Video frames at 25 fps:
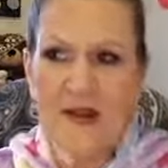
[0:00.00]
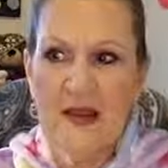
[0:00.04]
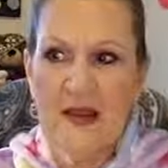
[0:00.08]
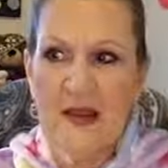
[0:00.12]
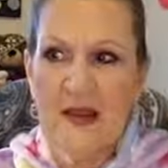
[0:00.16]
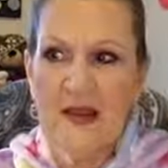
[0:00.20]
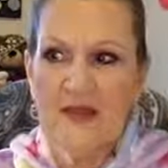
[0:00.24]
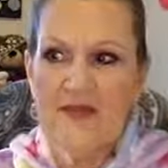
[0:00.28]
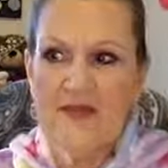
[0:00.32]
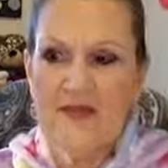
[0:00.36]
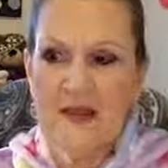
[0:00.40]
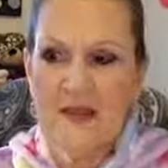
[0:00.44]

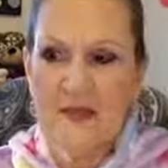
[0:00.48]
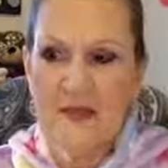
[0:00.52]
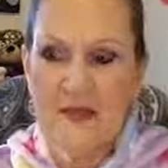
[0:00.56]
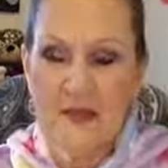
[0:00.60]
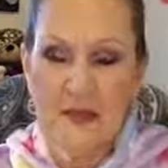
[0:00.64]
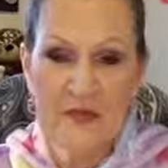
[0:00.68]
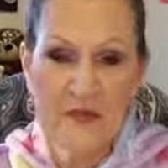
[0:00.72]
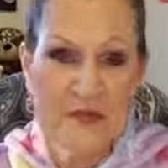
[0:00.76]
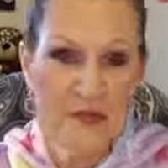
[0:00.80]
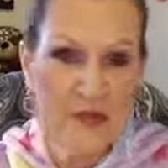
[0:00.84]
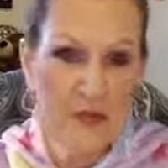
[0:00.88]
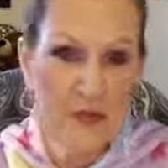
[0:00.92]
I found that
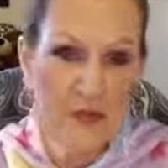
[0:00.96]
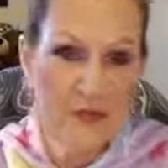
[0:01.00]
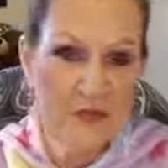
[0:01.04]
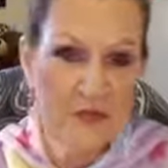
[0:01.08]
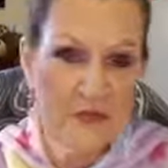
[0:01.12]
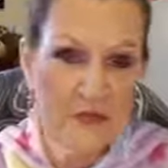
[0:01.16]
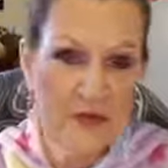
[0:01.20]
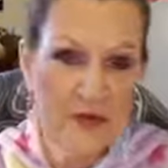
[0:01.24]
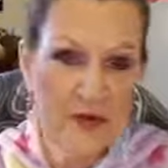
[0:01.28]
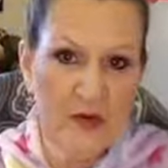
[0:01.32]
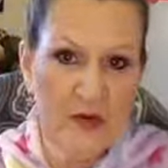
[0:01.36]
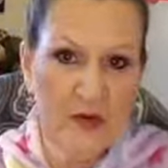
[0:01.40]
over the course of
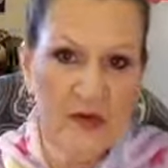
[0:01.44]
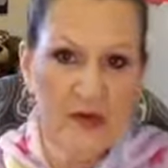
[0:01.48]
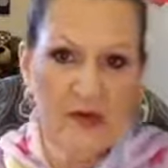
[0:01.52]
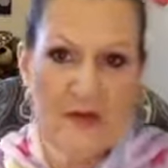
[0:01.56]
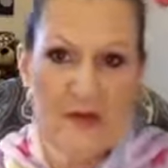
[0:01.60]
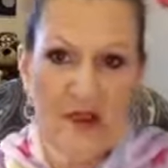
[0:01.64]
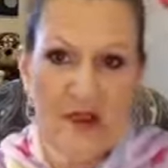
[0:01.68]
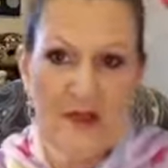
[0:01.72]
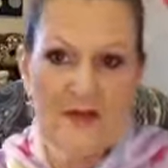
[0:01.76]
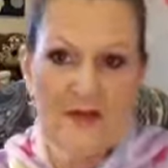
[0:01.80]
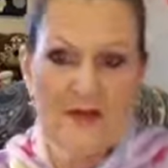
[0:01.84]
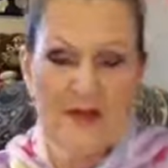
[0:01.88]
my career,
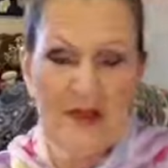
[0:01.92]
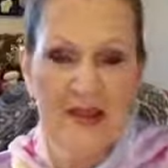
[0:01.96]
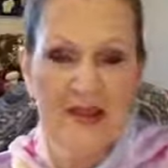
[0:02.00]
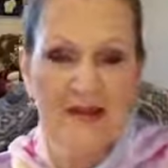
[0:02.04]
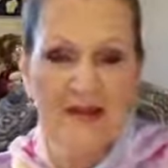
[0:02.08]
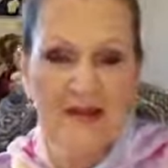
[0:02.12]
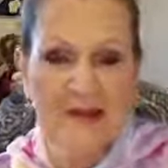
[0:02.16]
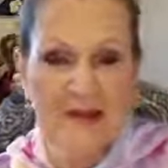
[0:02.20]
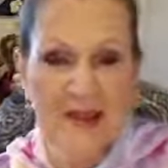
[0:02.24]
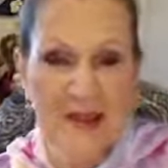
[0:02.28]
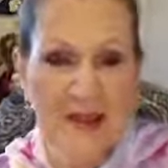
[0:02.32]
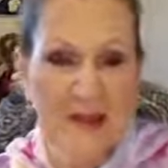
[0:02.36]
I've
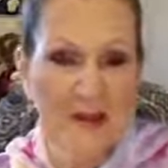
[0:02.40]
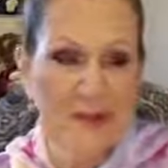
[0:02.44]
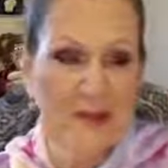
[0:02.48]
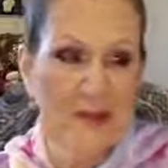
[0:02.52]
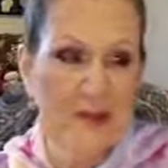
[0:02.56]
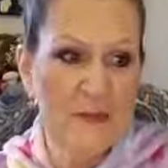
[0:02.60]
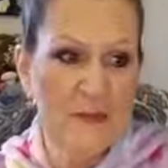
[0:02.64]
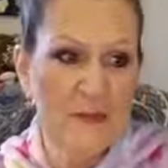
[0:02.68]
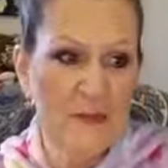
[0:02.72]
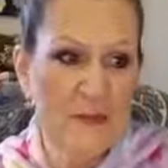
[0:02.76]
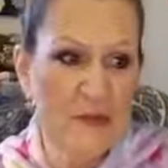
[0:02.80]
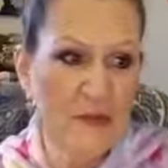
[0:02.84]
ended up
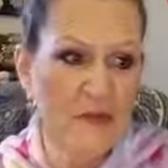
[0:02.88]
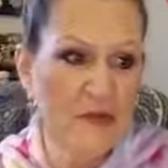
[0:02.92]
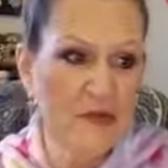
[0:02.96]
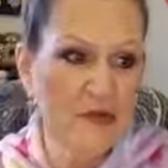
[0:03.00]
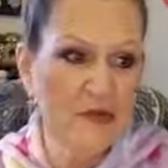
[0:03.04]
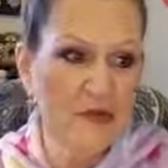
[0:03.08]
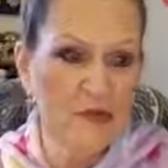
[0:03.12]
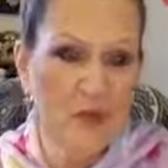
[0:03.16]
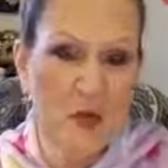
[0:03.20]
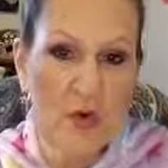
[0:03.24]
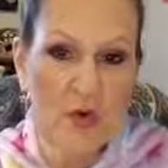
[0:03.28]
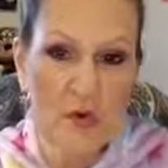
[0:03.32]
moving
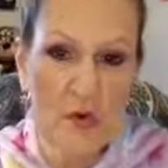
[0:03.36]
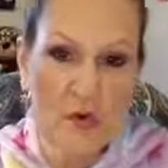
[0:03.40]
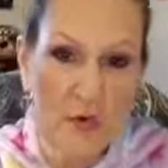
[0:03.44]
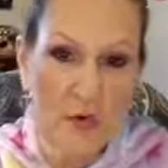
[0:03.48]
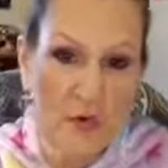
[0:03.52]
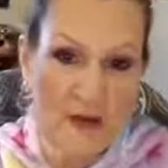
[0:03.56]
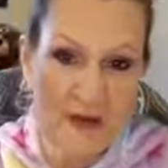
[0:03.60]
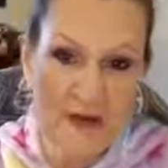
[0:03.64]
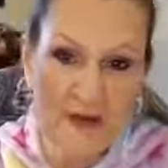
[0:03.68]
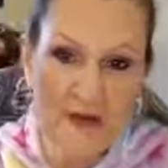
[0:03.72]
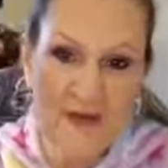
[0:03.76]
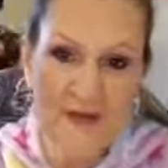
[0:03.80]
toward what
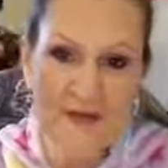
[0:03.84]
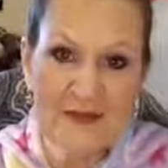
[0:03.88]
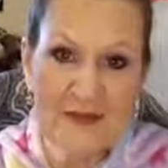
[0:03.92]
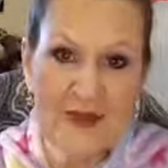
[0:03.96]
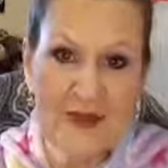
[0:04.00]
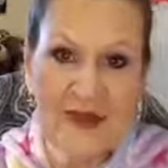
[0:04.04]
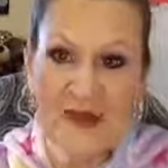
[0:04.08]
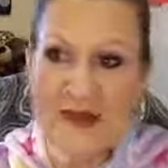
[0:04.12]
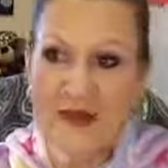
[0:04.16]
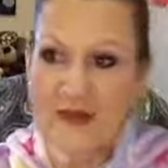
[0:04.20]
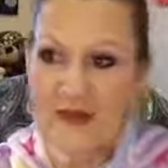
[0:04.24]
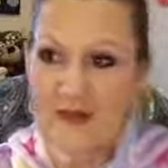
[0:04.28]
it is that I
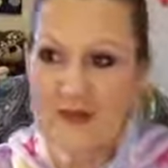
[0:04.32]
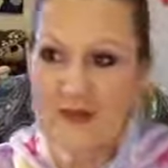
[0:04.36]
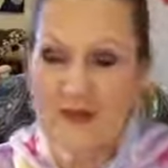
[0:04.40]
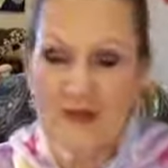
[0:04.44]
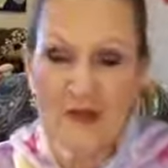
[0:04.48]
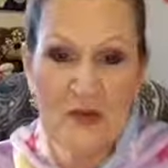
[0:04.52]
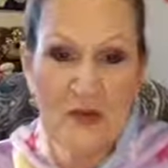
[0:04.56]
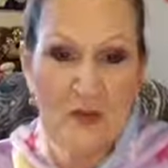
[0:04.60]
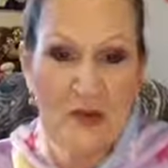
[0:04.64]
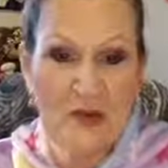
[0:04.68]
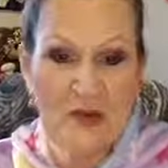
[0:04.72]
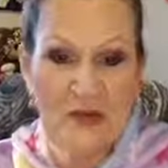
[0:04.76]
initially
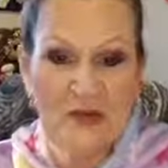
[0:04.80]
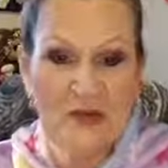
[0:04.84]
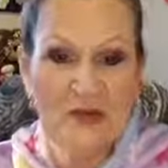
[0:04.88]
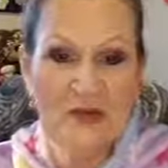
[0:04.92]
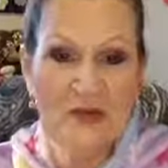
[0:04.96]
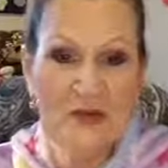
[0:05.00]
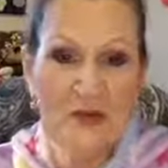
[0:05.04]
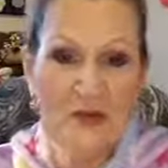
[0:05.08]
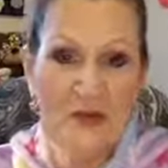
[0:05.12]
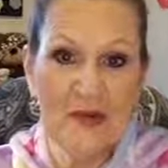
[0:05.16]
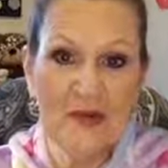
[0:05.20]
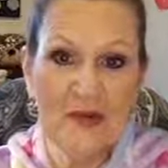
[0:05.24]
wanted to
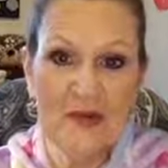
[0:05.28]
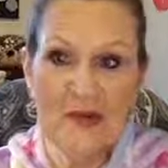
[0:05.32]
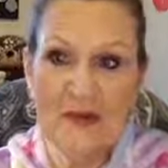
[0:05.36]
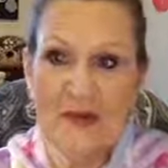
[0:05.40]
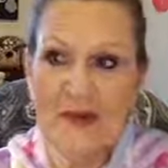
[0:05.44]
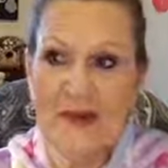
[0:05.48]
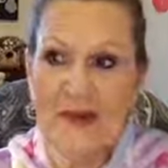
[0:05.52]
do and,